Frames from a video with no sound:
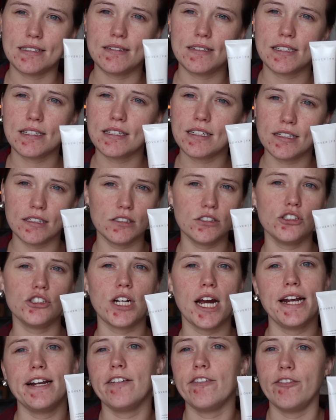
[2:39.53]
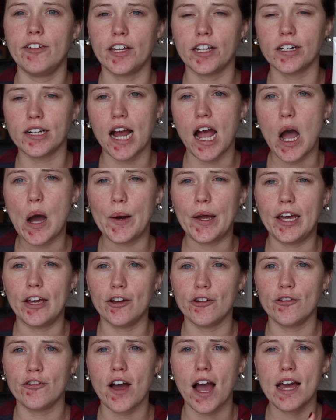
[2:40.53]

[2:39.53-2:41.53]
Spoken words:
still trying to figure out if